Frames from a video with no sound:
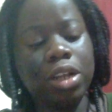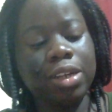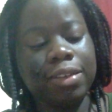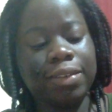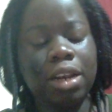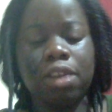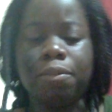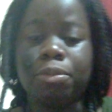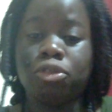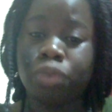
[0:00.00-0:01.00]
understanding
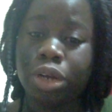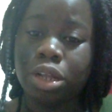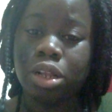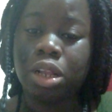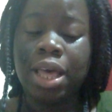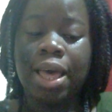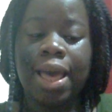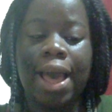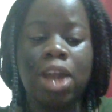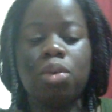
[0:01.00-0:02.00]
of betrayal.
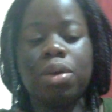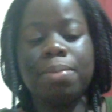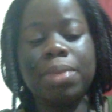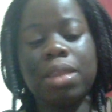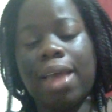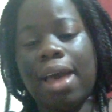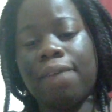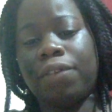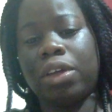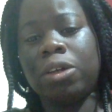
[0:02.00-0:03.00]
I know what it means to
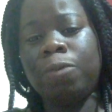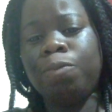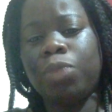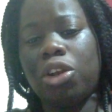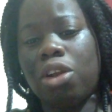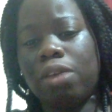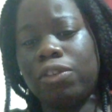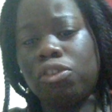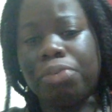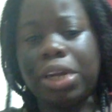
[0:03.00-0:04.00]
have a
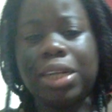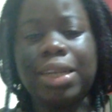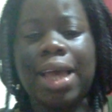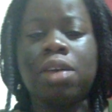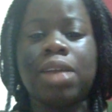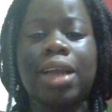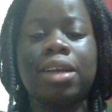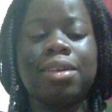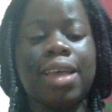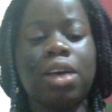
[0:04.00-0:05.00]
nervous breakdown. I
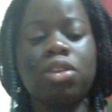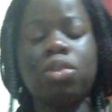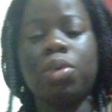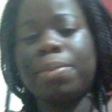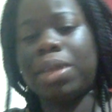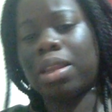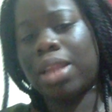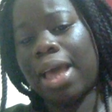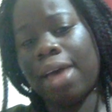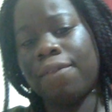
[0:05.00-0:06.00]
can tell you what it means
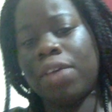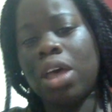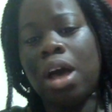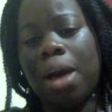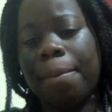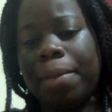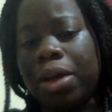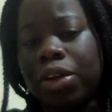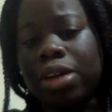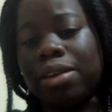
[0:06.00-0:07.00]
to have a
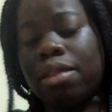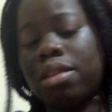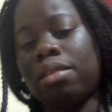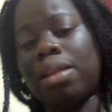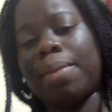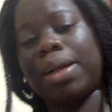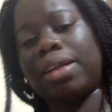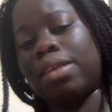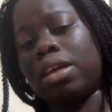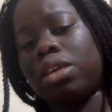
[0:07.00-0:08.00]
mother in the system. I
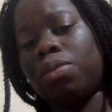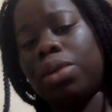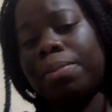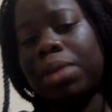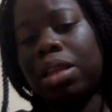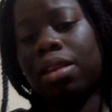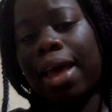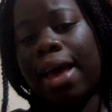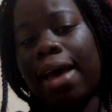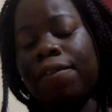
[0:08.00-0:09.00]
can tell you what it means
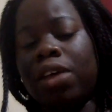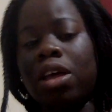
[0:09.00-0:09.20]
to have